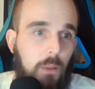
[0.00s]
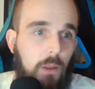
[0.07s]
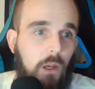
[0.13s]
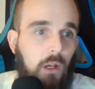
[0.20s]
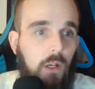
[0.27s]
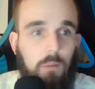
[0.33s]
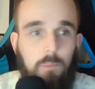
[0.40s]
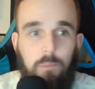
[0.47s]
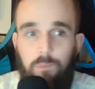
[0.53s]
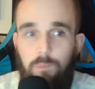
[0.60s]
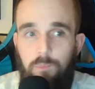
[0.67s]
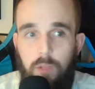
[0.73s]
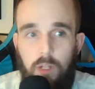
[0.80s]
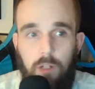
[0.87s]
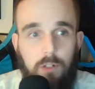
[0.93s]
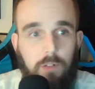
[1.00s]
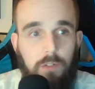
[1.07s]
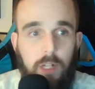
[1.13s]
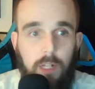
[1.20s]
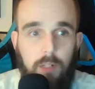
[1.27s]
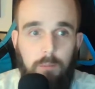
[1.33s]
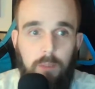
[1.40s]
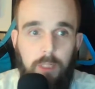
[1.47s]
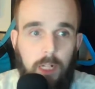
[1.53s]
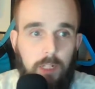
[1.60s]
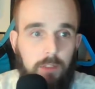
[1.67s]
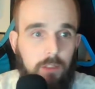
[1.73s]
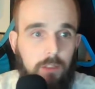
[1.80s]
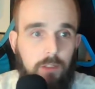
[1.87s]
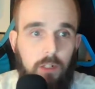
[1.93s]
Other than that, my
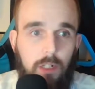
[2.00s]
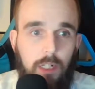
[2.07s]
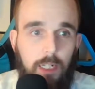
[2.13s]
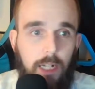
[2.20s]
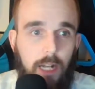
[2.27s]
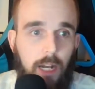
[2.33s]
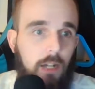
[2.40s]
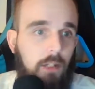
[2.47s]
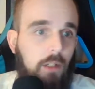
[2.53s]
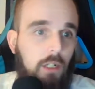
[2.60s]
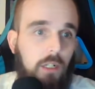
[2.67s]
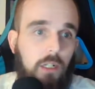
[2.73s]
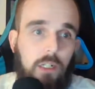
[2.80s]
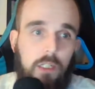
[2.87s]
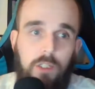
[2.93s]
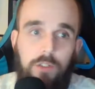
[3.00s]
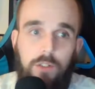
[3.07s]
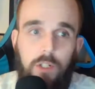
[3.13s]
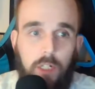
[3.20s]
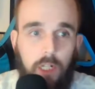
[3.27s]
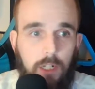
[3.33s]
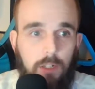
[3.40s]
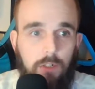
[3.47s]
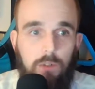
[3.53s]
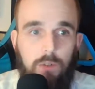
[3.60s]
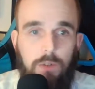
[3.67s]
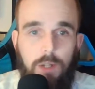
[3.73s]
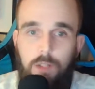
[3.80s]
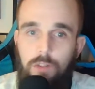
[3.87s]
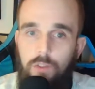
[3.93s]
guys, that's all I got. Good luck on your
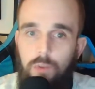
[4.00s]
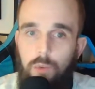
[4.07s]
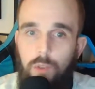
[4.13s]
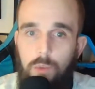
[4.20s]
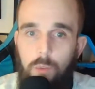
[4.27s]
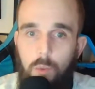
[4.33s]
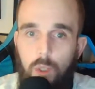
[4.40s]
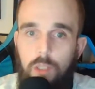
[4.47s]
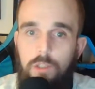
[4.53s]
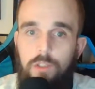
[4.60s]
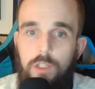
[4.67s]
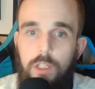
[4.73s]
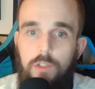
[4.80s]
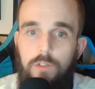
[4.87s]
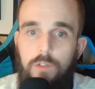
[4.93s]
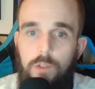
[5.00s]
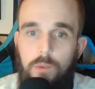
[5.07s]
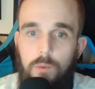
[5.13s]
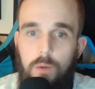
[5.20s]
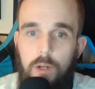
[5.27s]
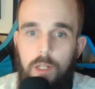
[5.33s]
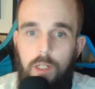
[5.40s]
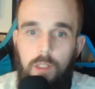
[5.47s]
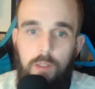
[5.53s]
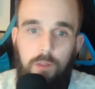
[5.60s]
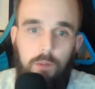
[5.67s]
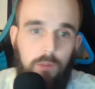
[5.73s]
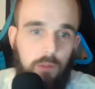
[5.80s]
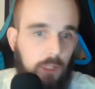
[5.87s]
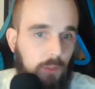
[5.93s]
2021 chase for the ring.
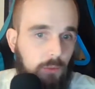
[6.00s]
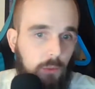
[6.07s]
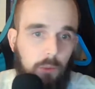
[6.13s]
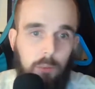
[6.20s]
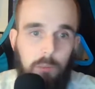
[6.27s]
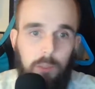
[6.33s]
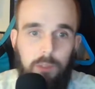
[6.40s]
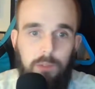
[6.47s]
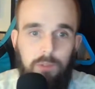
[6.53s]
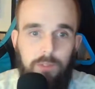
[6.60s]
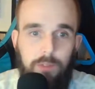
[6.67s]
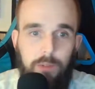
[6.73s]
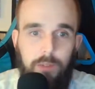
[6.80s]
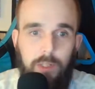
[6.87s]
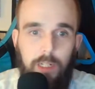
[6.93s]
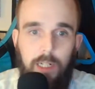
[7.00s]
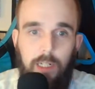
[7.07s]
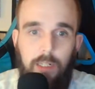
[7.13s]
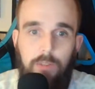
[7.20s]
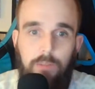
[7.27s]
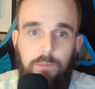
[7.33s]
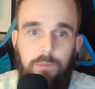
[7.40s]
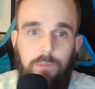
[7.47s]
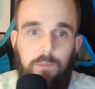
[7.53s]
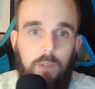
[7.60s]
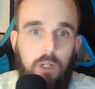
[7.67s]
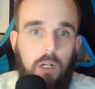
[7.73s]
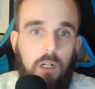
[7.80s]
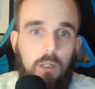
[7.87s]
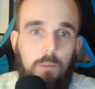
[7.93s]
That's what we're building for now.
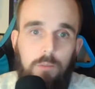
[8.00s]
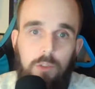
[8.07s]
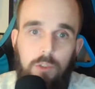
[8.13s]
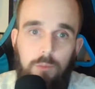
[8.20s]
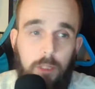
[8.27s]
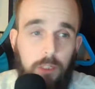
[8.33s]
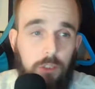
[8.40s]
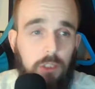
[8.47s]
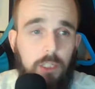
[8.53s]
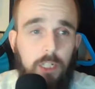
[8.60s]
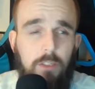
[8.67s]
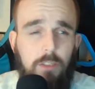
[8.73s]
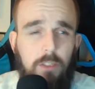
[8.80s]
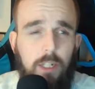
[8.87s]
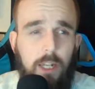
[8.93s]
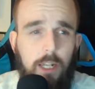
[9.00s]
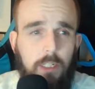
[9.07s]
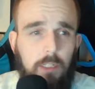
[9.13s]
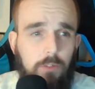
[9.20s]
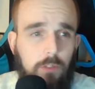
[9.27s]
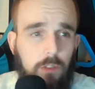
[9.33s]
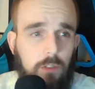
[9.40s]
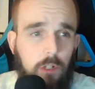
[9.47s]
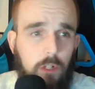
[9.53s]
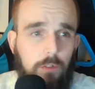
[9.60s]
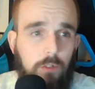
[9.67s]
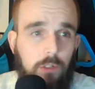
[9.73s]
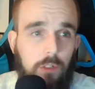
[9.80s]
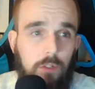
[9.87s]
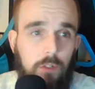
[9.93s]
Just make sure you guys stay active this
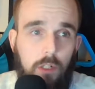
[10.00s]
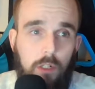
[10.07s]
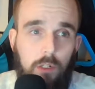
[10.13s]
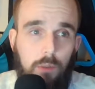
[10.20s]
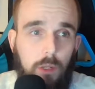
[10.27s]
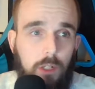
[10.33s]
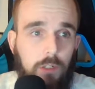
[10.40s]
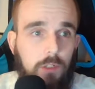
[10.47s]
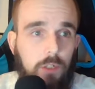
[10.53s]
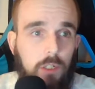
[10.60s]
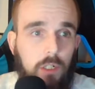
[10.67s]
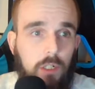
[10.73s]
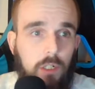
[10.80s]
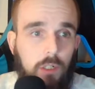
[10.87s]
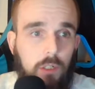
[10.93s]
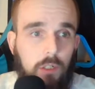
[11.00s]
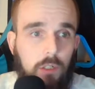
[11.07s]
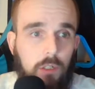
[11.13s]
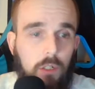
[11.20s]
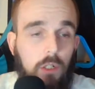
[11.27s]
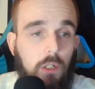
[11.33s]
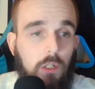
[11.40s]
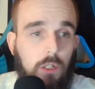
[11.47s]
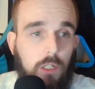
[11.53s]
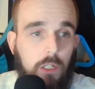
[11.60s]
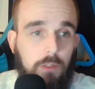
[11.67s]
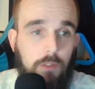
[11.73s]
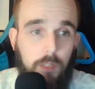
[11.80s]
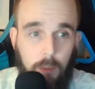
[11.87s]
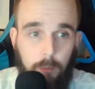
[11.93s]
offseason. Otherwise, you're gonna
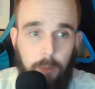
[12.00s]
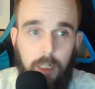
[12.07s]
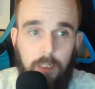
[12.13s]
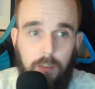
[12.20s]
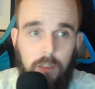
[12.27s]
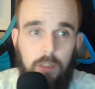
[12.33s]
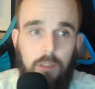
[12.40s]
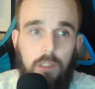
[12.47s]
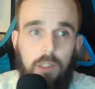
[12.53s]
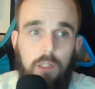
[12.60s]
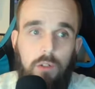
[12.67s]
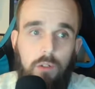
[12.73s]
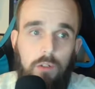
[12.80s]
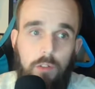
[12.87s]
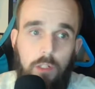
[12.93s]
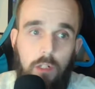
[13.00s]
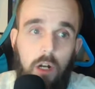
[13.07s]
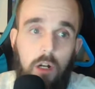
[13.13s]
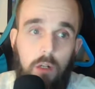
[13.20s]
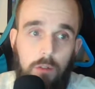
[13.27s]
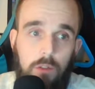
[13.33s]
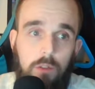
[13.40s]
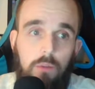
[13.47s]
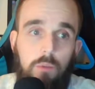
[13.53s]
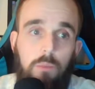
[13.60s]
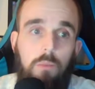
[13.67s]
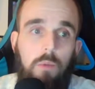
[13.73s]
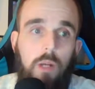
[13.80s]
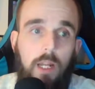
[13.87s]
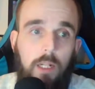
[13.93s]
take a back seat to the owners that are
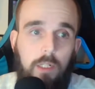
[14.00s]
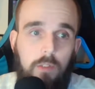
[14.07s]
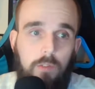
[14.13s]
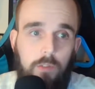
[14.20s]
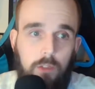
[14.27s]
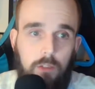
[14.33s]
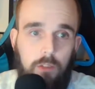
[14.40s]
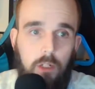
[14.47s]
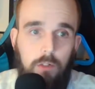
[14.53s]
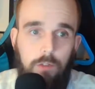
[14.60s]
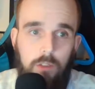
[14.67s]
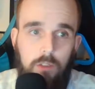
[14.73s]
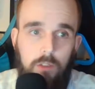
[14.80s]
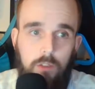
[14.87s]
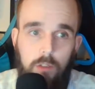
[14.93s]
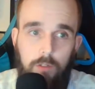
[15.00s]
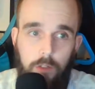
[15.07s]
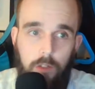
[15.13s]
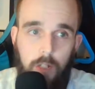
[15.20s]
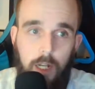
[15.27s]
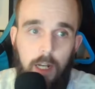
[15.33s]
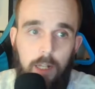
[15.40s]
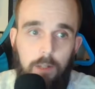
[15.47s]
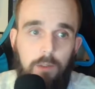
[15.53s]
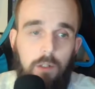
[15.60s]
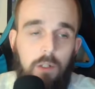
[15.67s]
active this offseason if you're not.